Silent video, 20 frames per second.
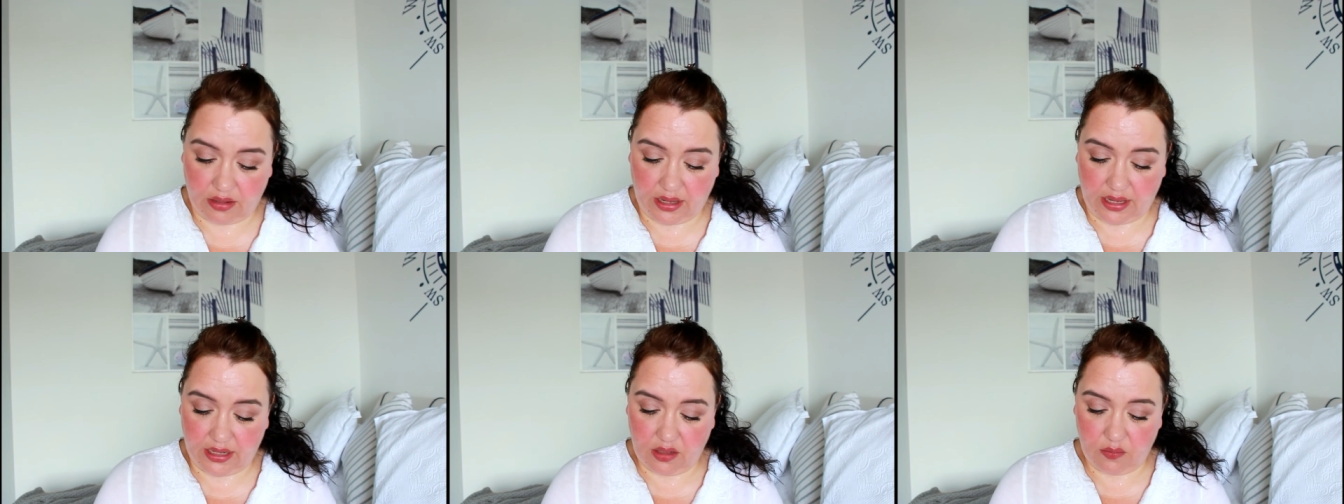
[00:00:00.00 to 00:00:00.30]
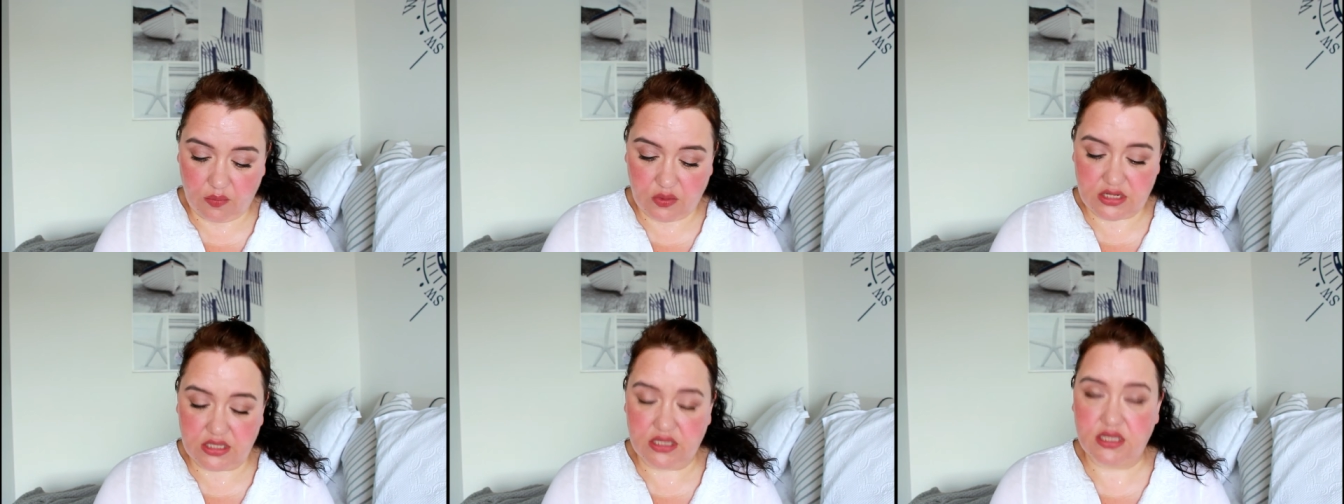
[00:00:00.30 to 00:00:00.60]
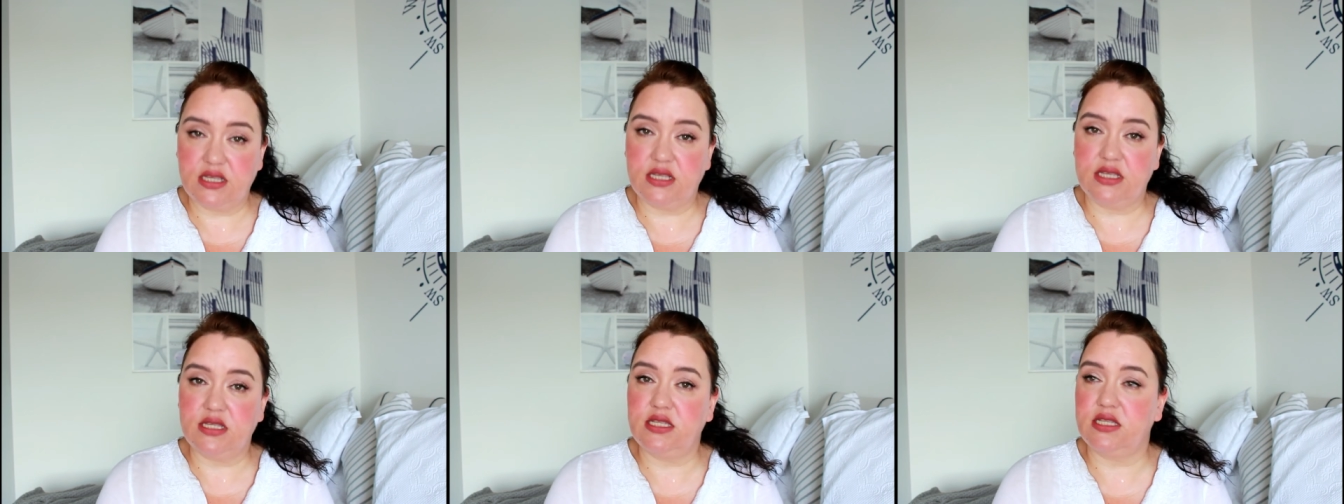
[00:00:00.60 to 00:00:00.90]
Anybody
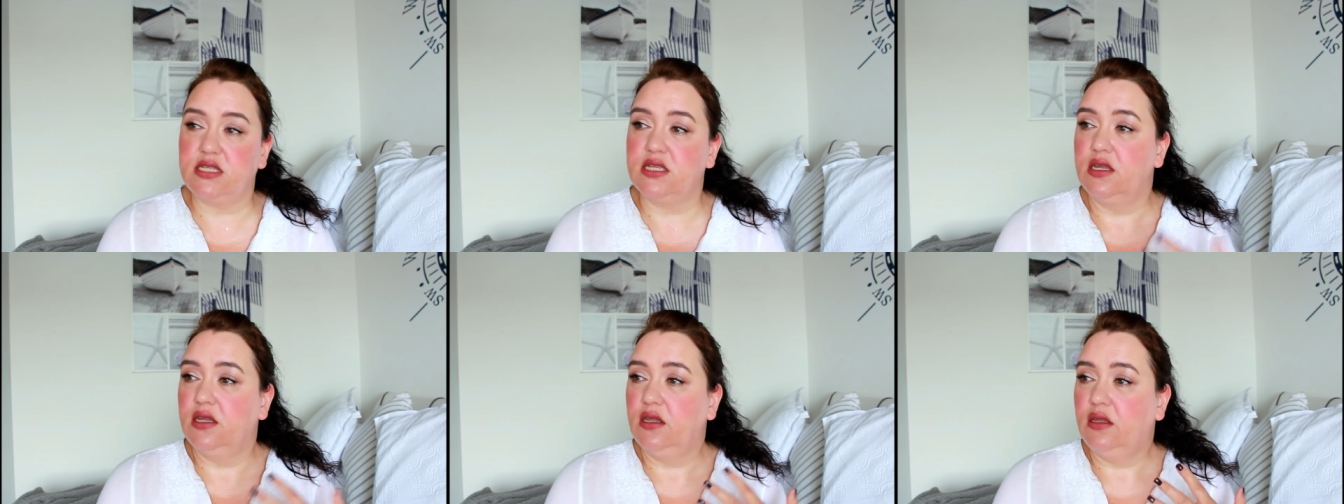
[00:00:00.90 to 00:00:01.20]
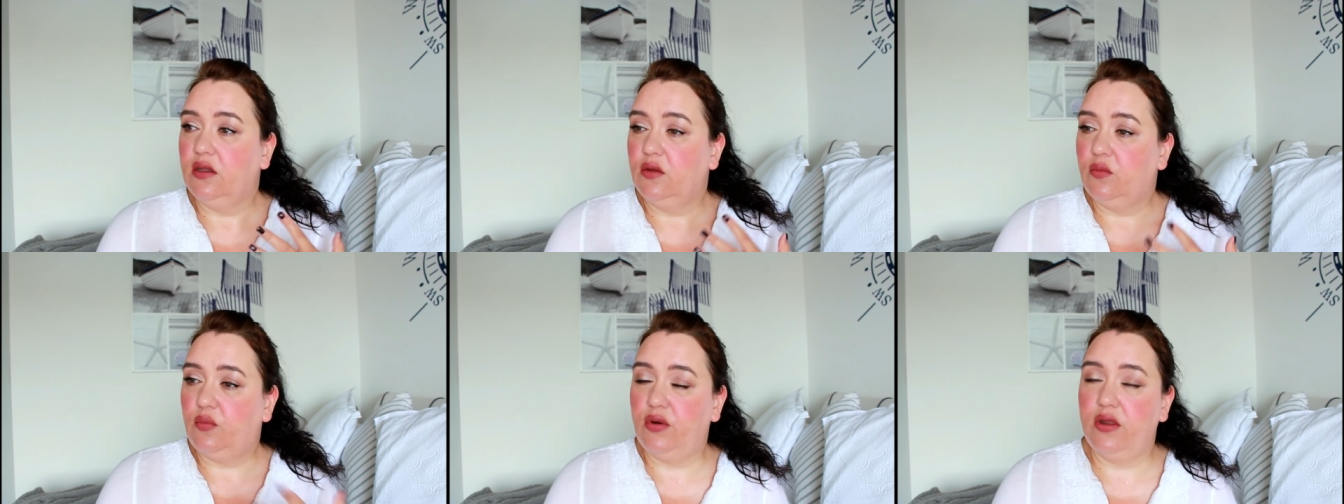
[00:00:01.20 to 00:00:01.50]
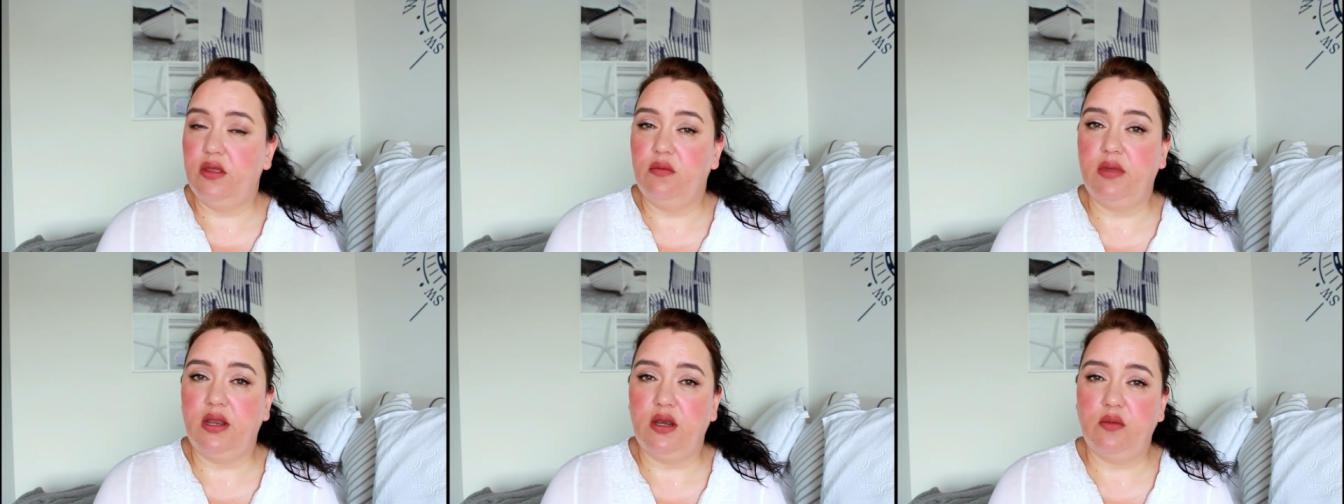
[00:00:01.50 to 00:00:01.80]
that's
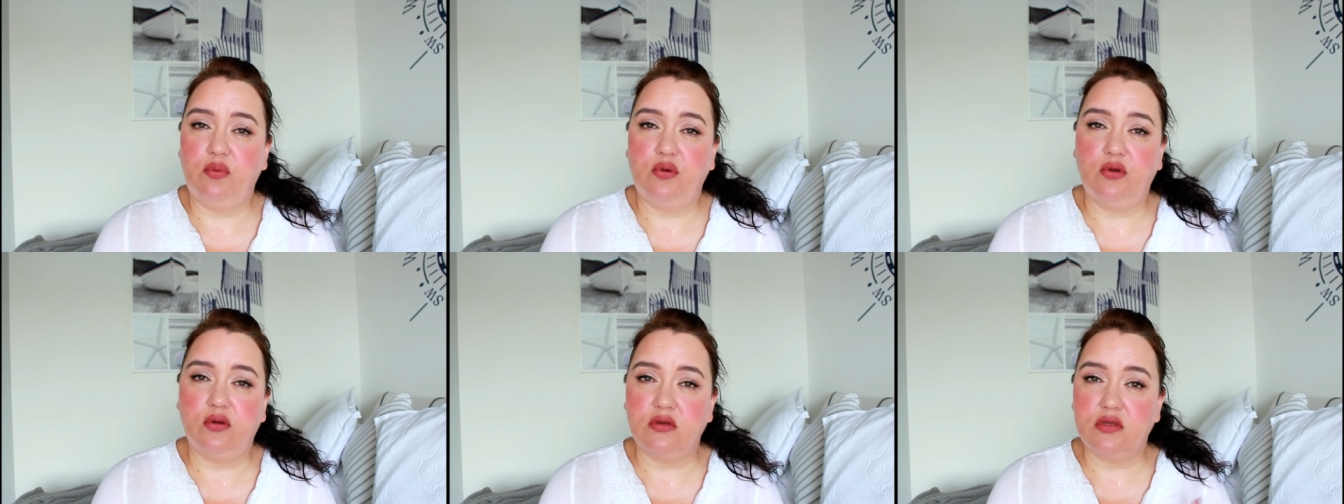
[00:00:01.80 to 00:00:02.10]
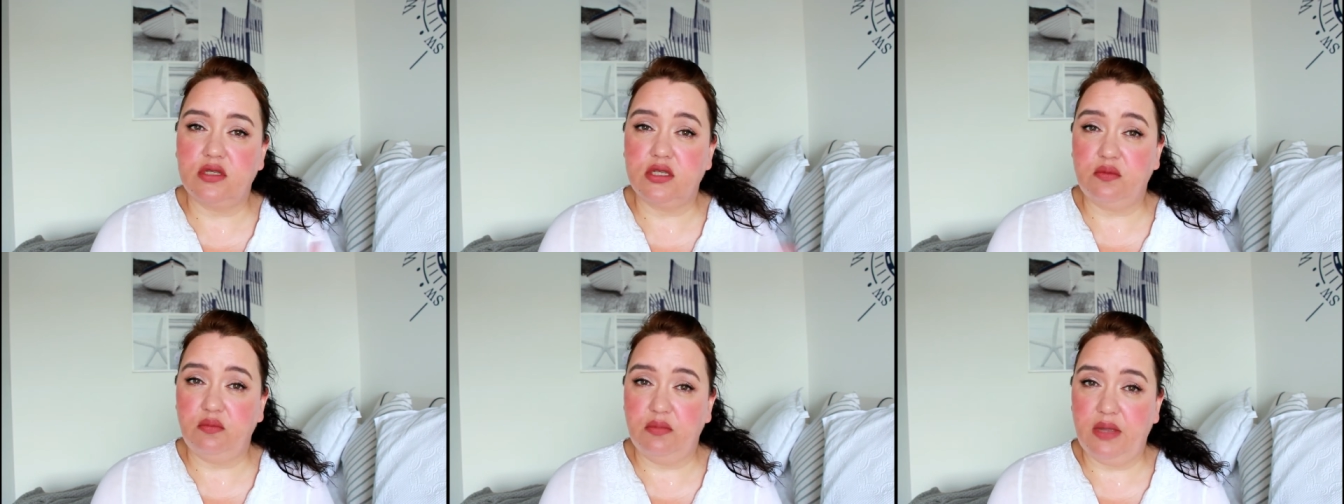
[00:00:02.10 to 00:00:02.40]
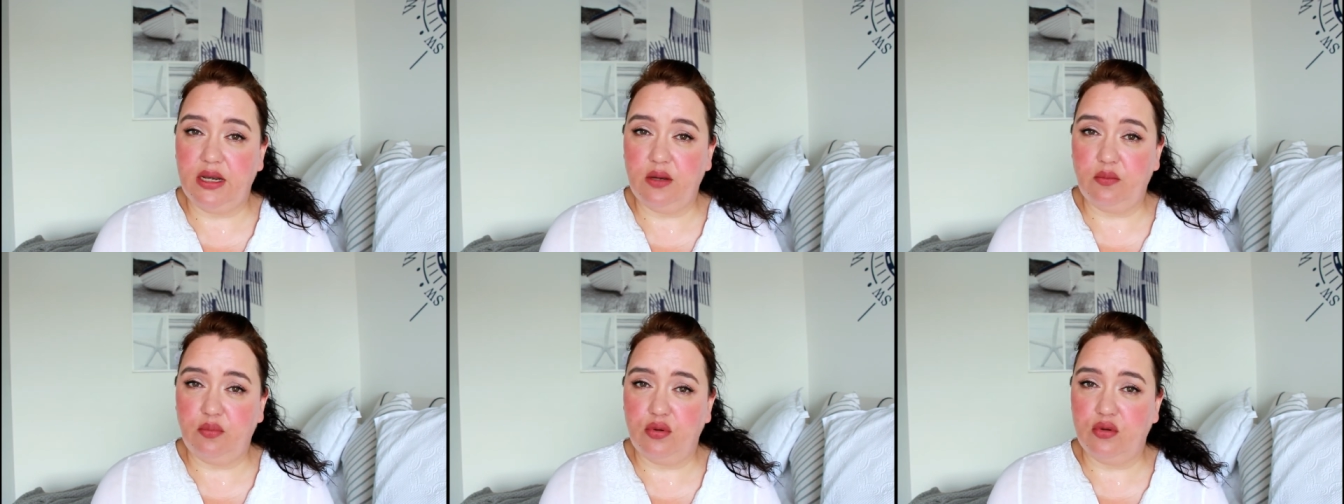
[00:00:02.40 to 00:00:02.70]
premenopausal,
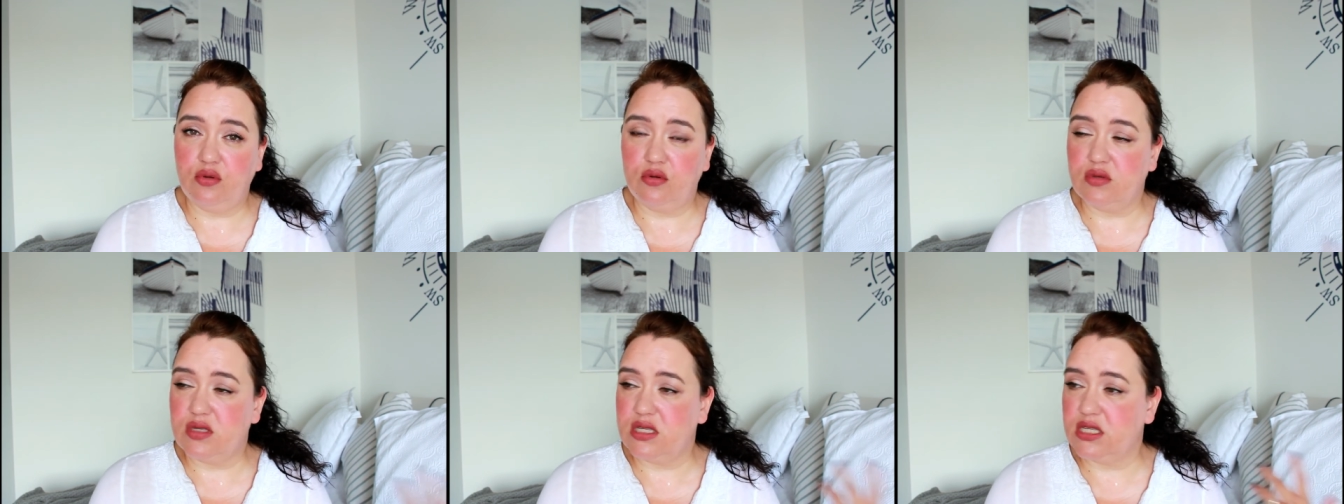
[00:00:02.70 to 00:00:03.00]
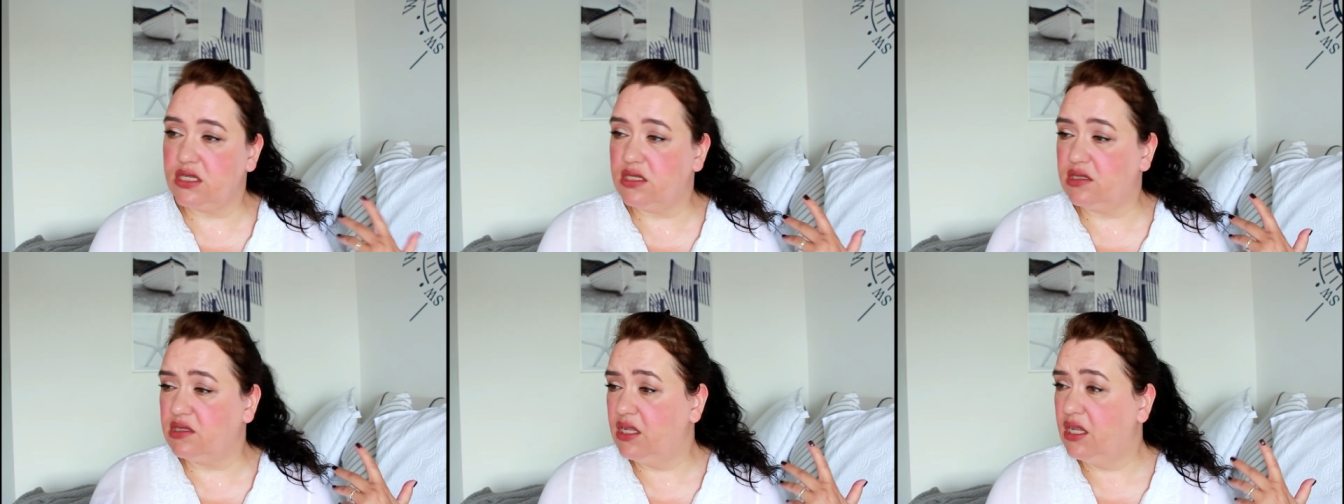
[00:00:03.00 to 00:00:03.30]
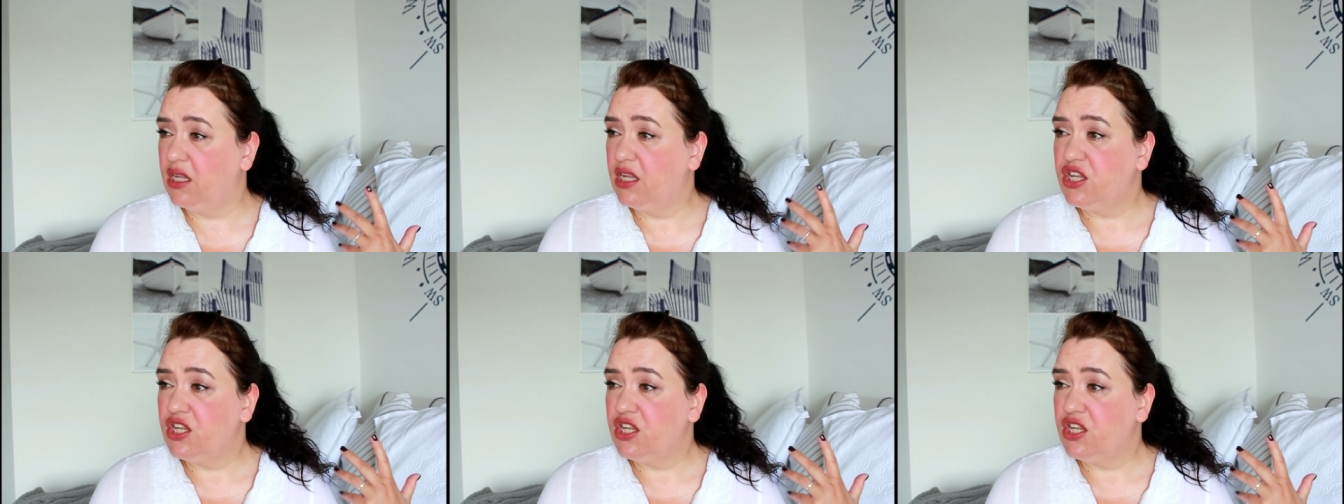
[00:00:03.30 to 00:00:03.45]
menopausal,